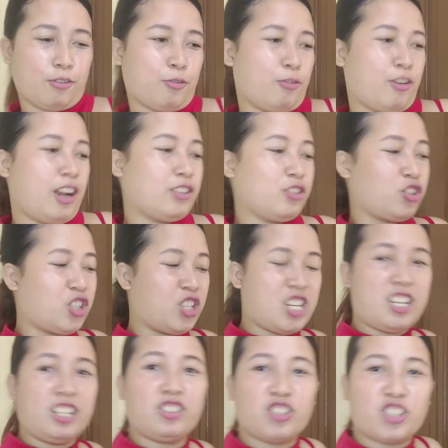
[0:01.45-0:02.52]

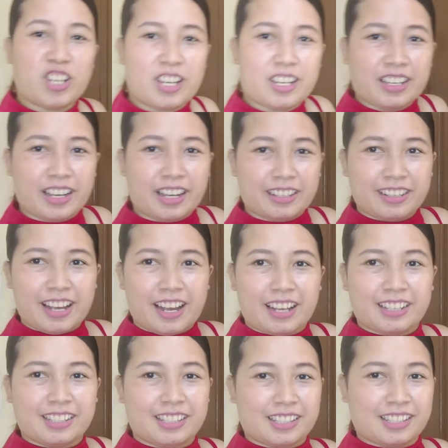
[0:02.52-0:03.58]
Crunchy chicken,
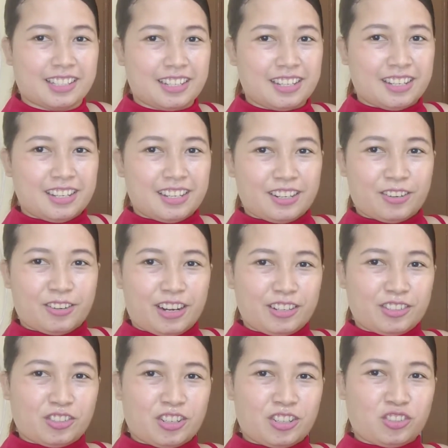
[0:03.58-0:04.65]
guys.
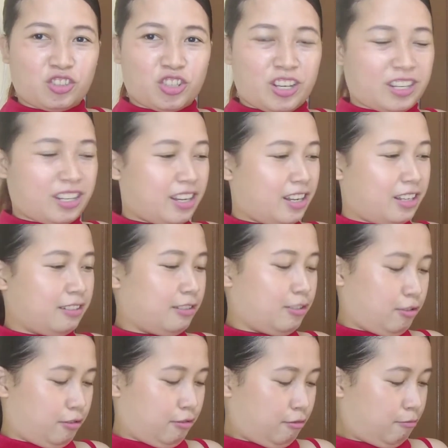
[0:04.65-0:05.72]
Crunchy chicken.
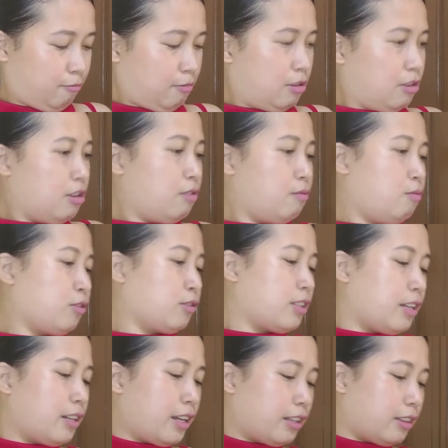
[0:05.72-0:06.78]
So,
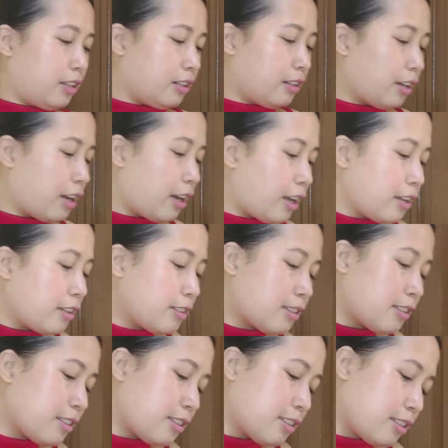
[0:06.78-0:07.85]
buksan natin,
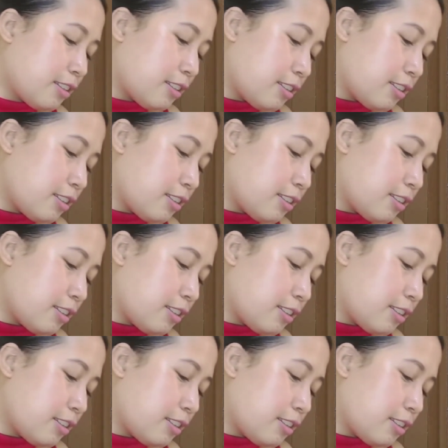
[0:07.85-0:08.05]
guys.